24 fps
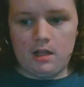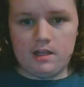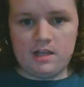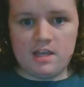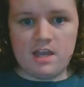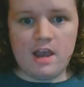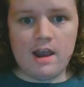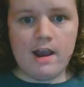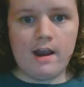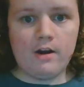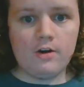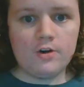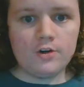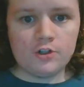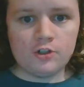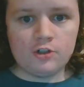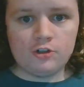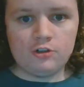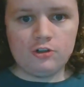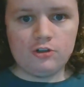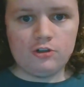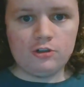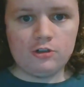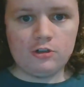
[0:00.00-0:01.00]

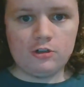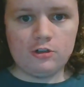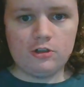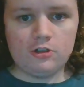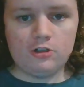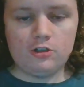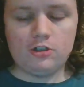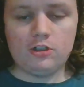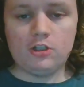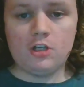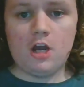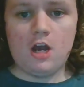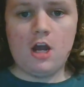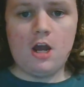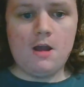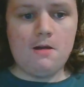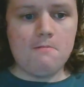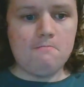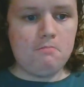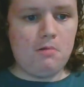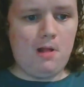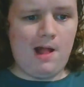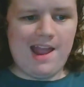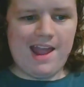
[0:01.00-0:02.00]
characters,
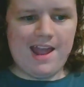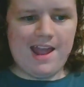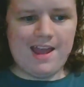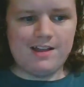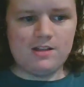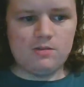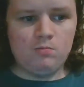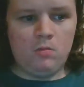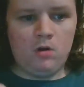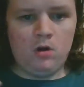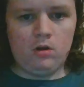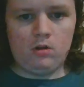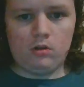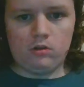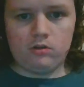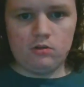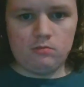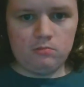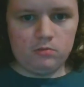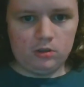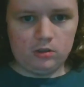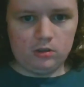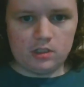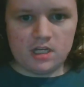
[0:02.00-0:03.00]
play as
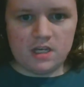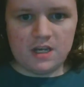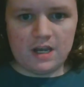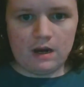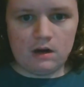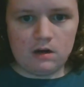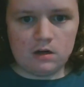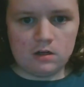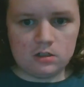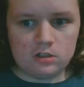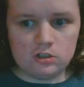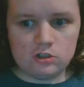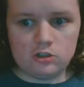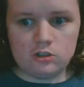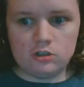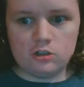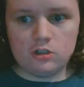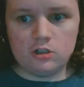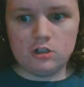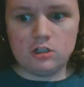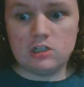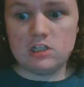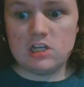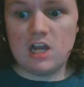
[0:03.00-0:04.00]
multiple
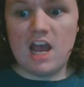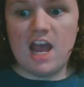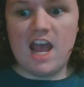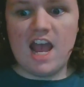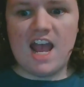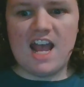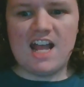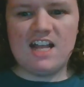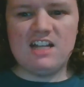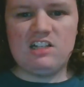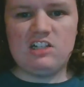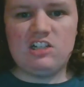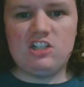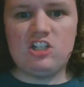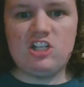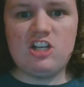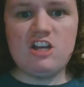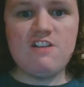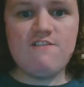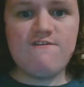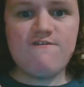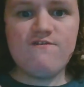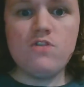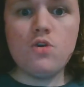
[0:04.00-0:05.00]
characters, and
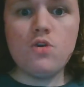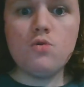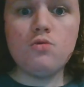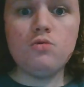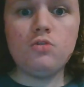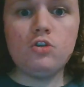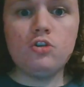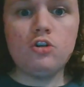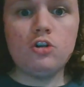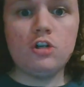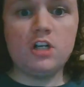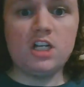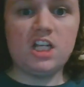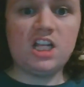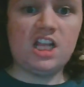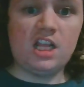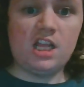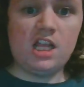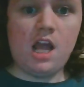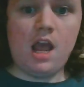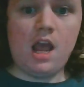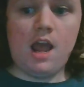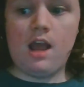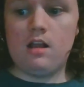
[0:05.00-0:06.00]
see future
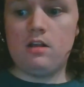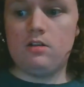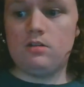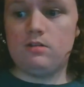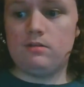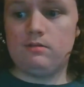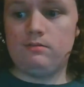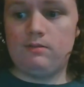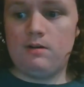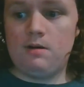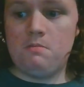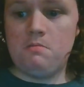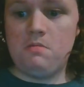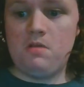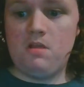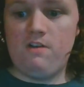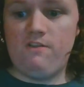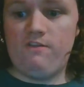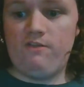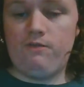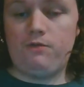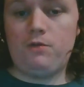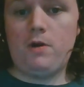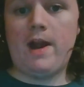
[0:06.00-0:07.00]
things from
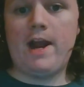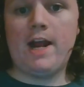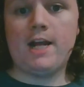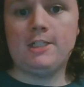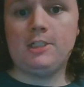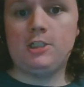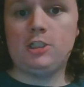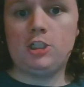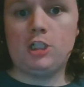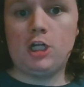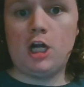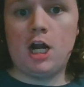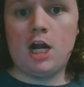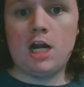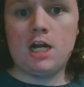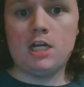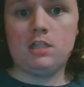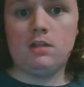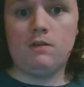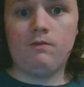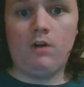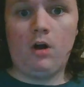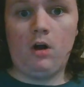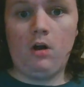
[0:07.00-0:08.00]
the
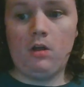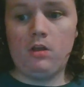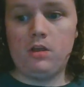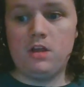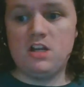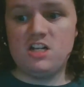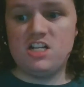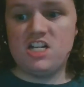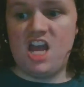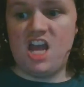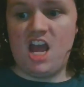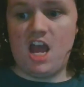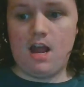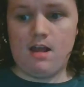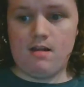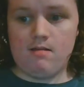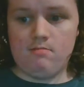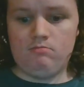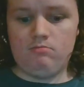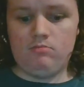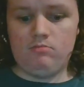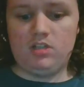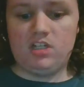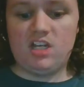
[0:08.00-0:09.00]
franchise of all the
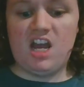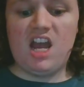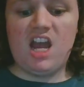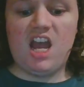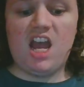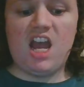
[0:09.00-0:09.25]
games